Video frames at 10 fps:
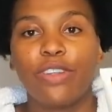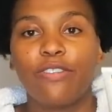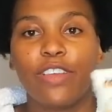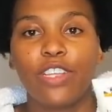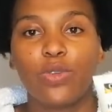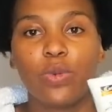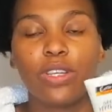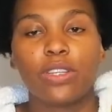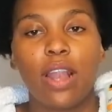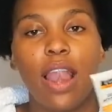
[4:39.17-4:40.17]
face
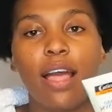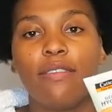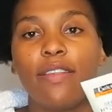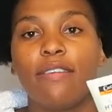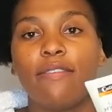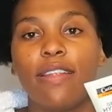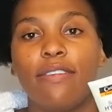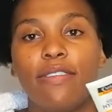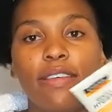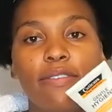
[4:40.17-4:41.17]
wash.
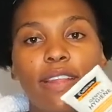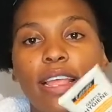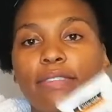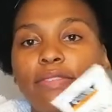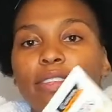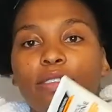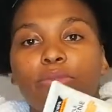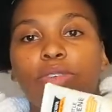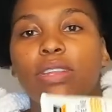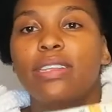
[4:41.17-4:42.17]
Love this
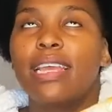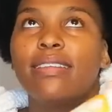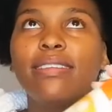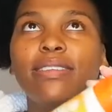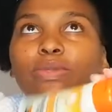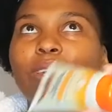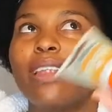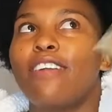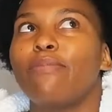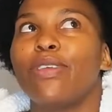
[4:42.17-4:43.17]
product. This
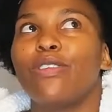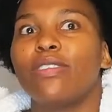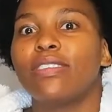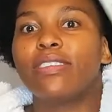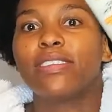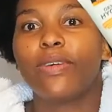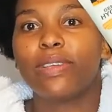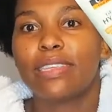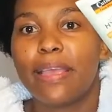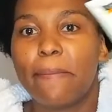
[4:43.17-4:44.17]
one I've been using since I
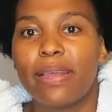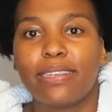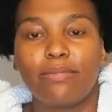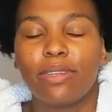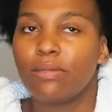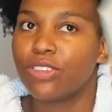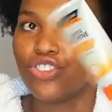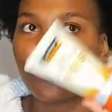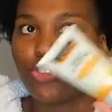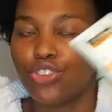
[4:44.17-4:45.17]
was young, but sometimes I
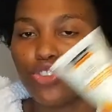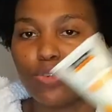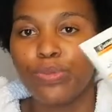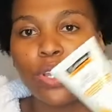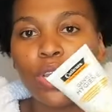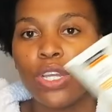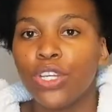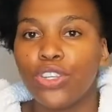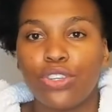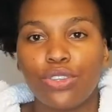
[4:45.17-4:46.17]
just stop
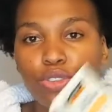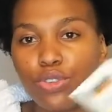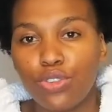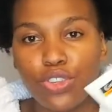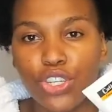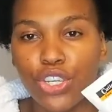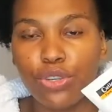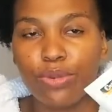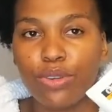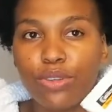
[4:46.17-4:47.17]
just to know to
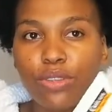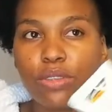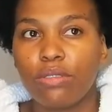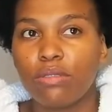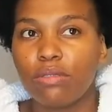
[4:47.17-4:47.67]
change, because